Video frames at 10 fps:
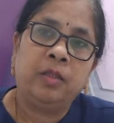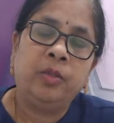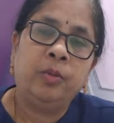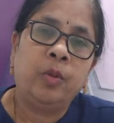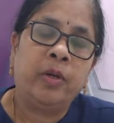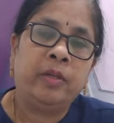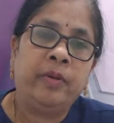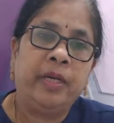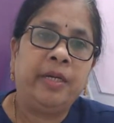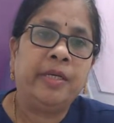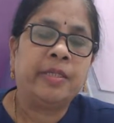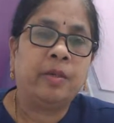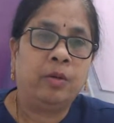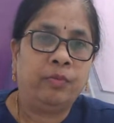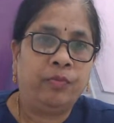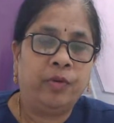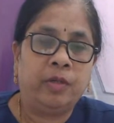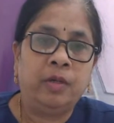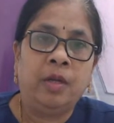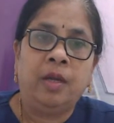2 or 3 days of
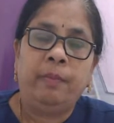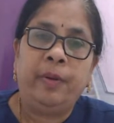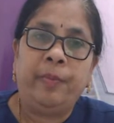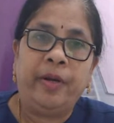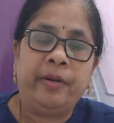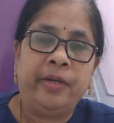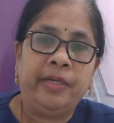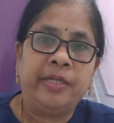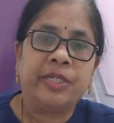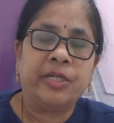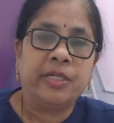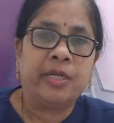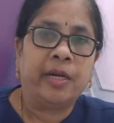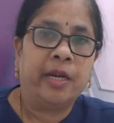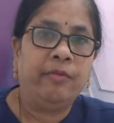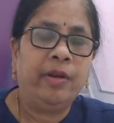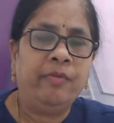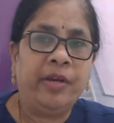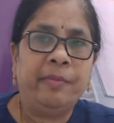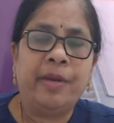preparatory injections are given,
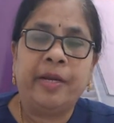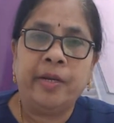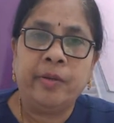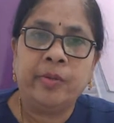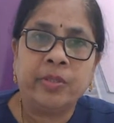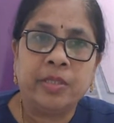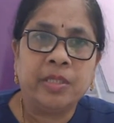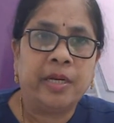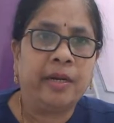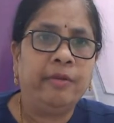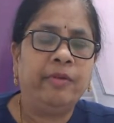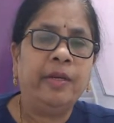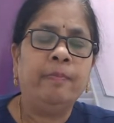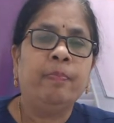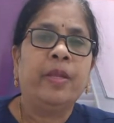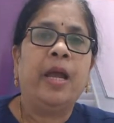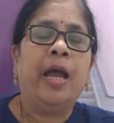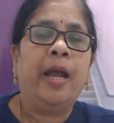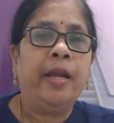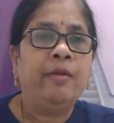very minor doses are given,
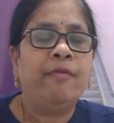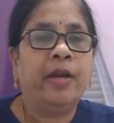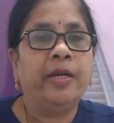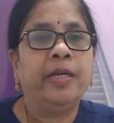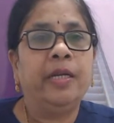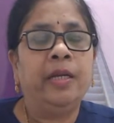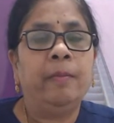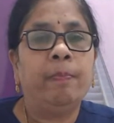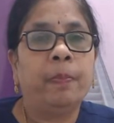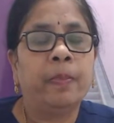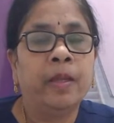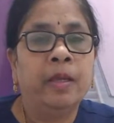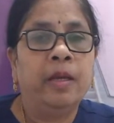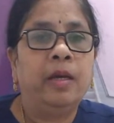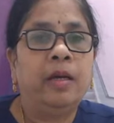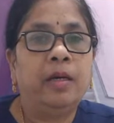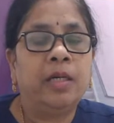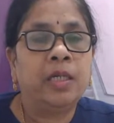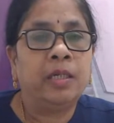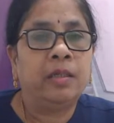and finally
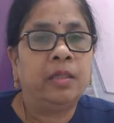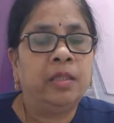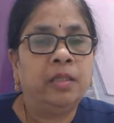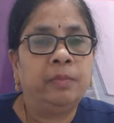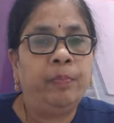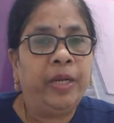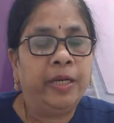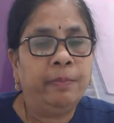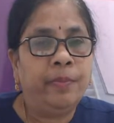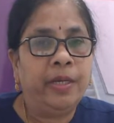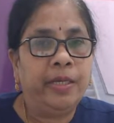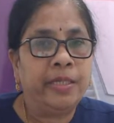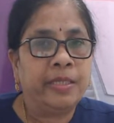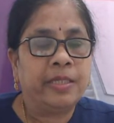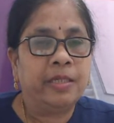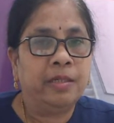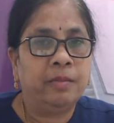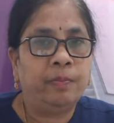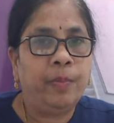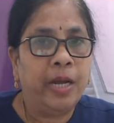the pickup is
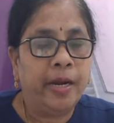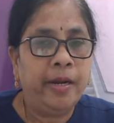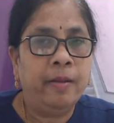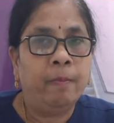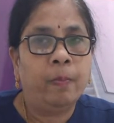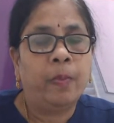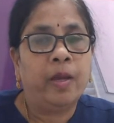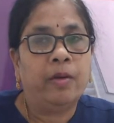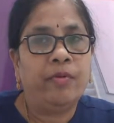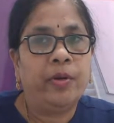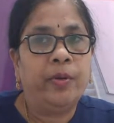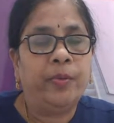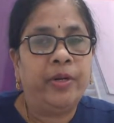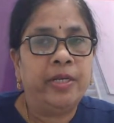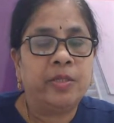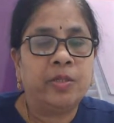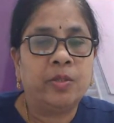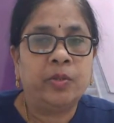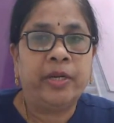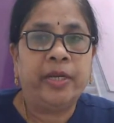planned after 2 days.
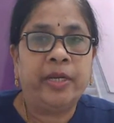So